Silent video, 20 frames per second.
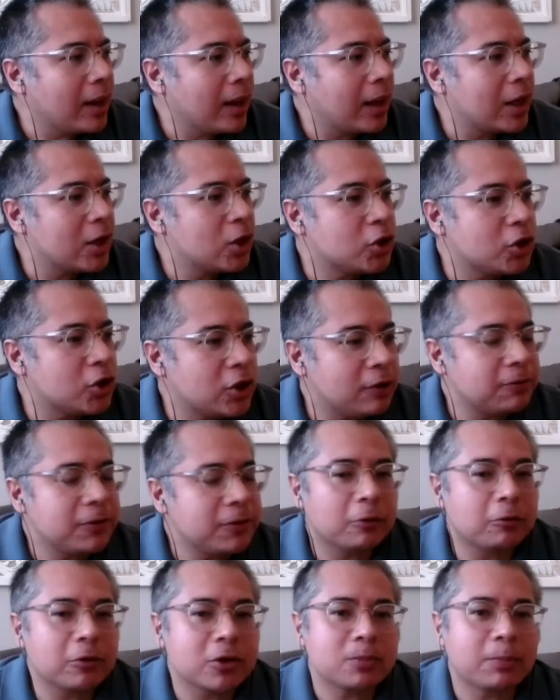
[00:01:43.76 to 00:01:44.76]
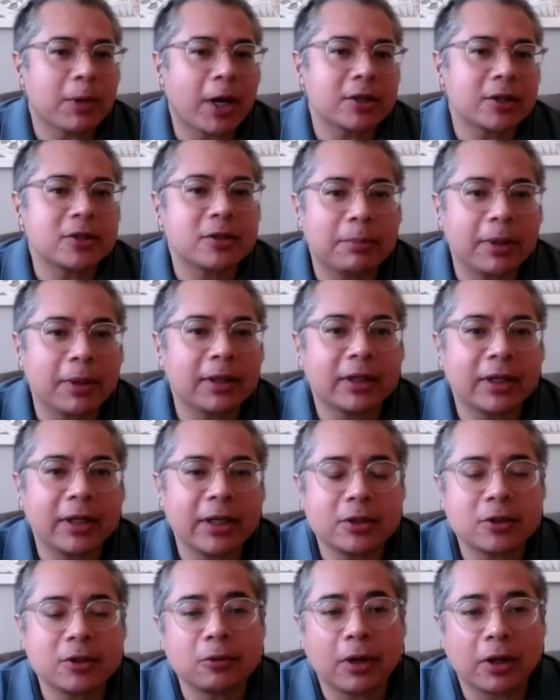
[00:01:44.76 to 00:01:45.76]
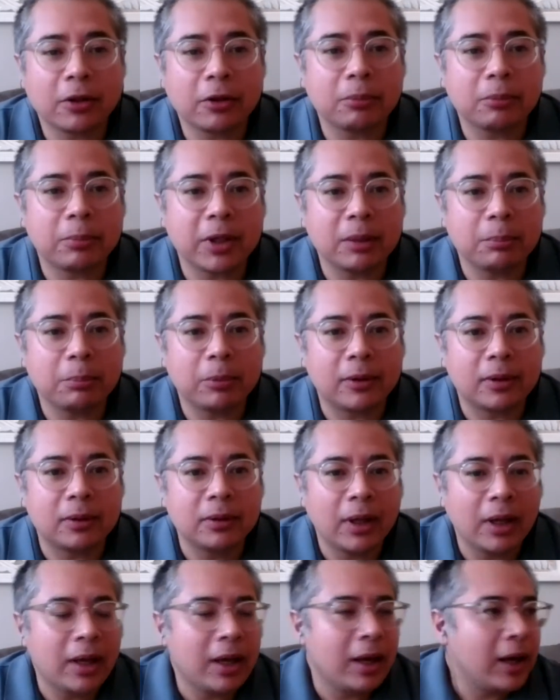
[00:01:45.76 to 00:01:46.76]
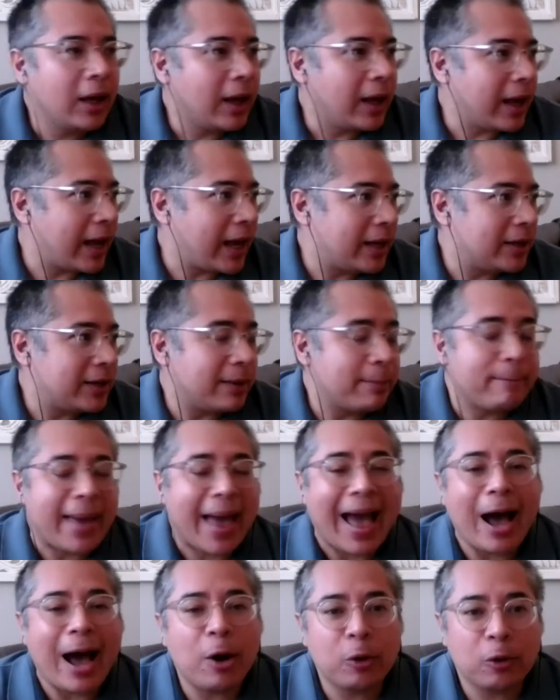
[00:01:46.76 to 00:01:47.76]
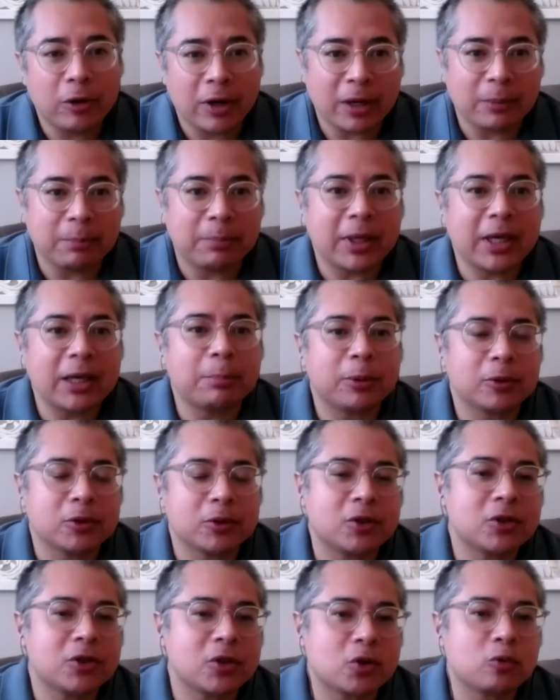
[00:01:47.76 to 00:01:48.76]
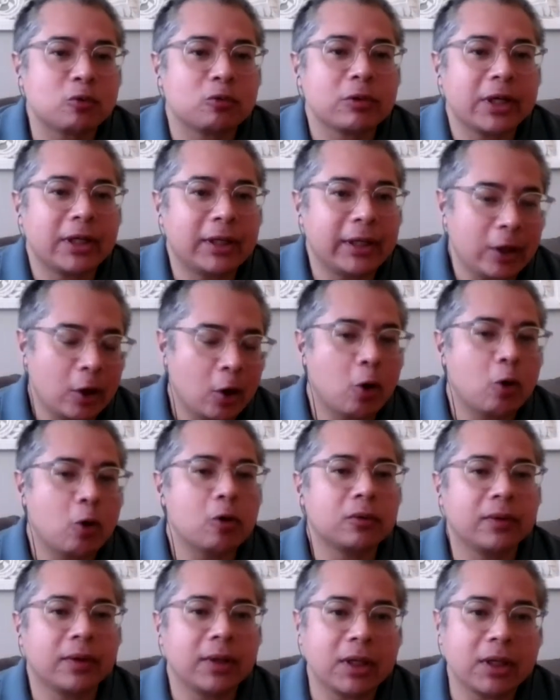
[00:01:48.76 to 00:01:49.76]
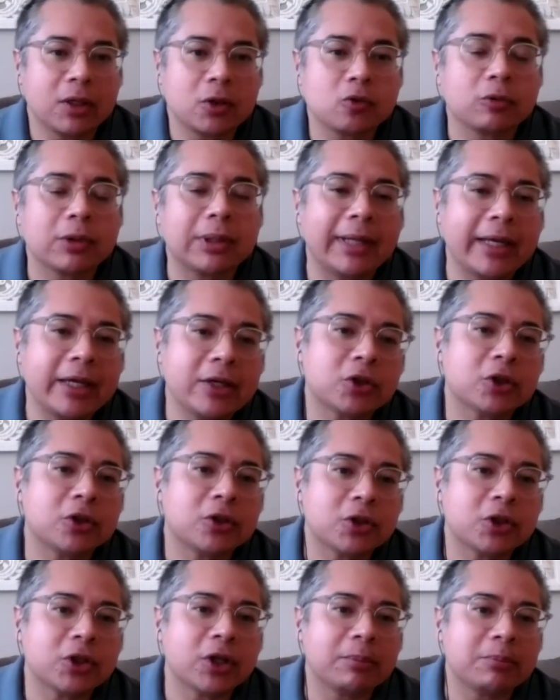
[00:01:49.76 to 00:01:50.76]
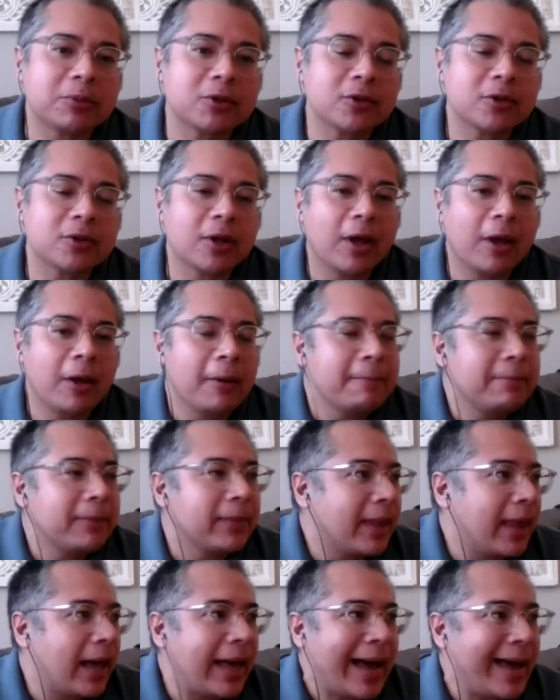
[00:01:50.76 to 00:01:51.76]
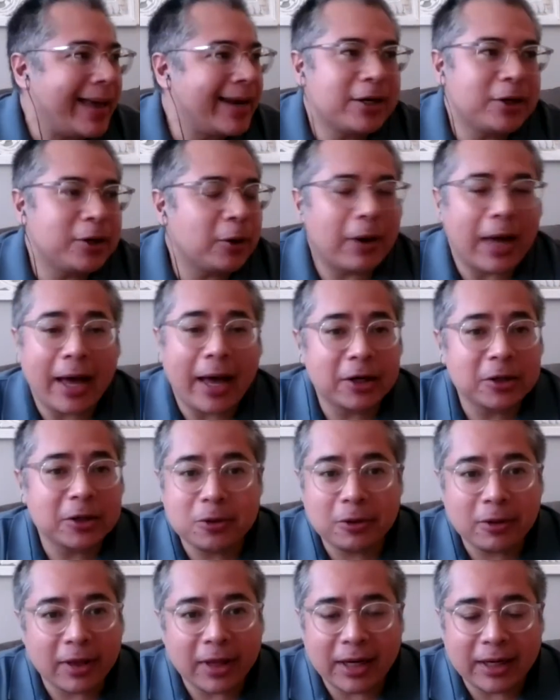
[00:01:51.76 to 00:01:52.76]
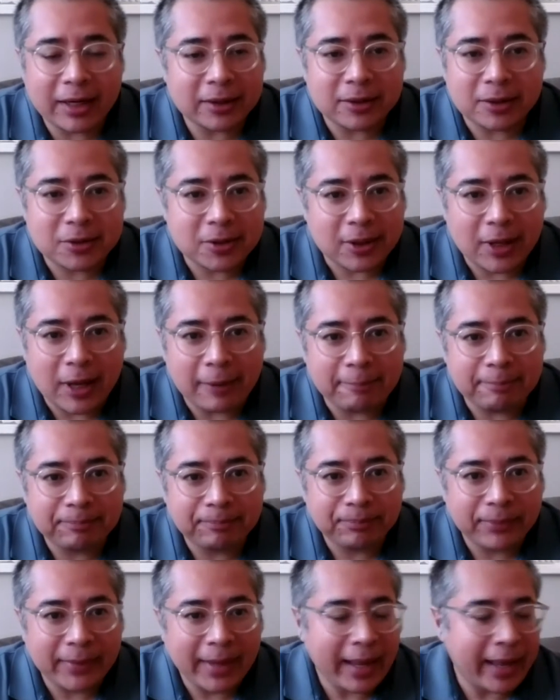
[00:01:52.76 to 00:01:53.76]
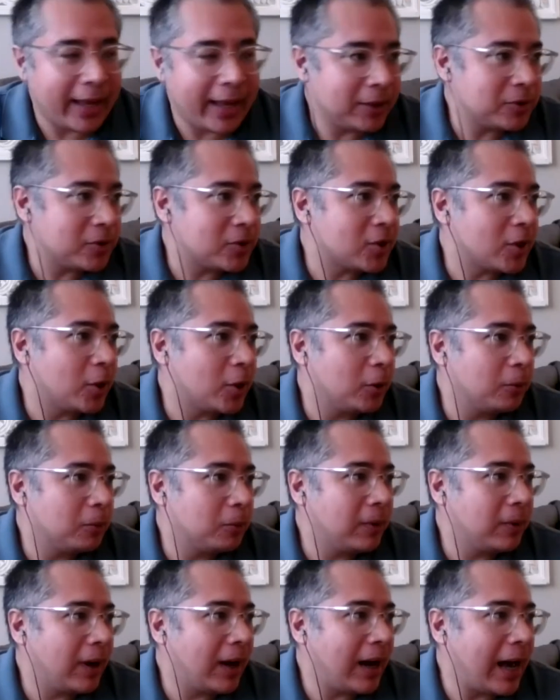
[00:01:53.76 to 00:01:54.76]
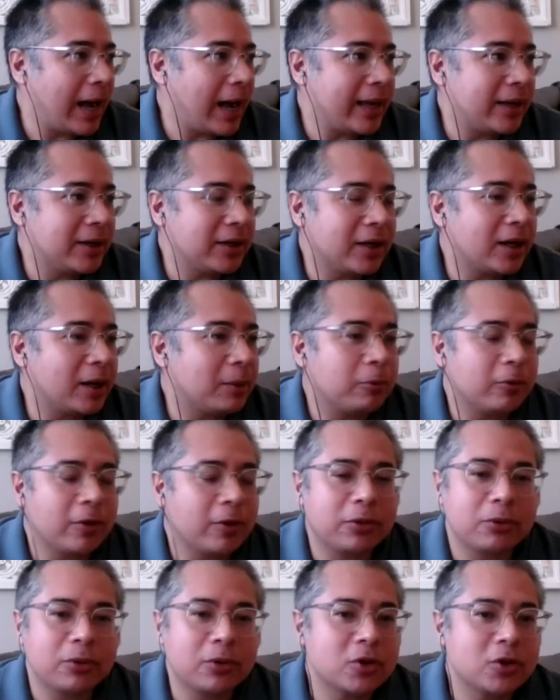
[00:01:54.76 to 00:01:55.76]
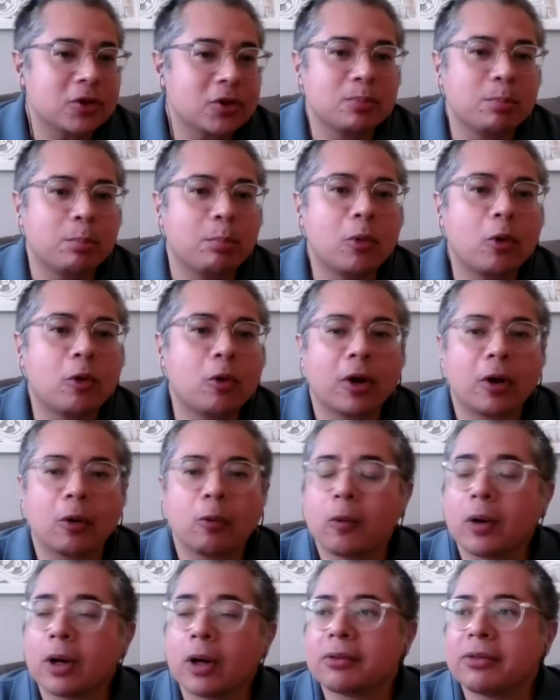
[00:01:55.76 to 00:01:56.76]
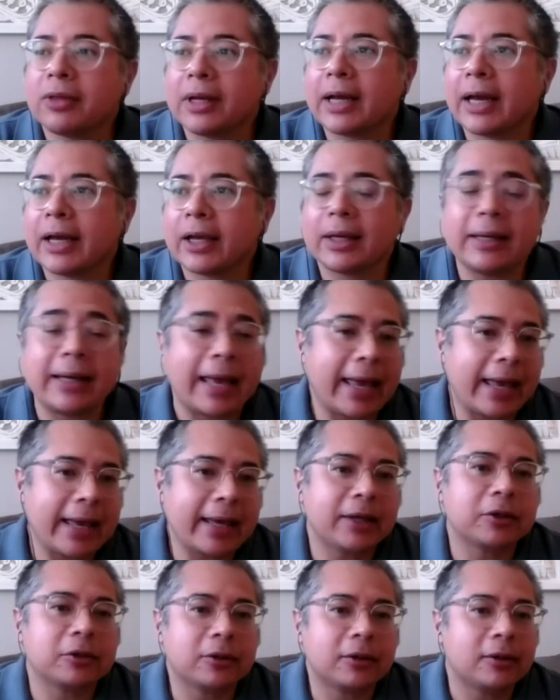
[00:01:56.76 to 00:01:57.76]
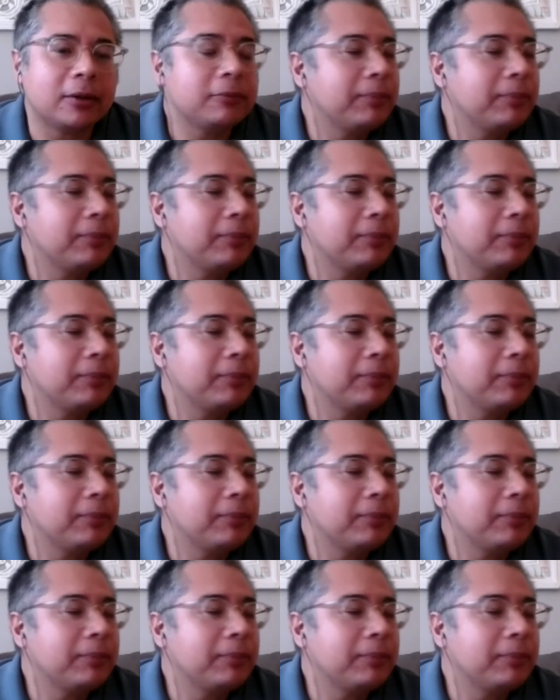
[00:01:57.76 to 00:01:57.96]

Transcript: shifting responsibility to other people and empowering people to just really own these relationships. I didn't know how to do that at the time. And so I ended up with just more work than I could handle.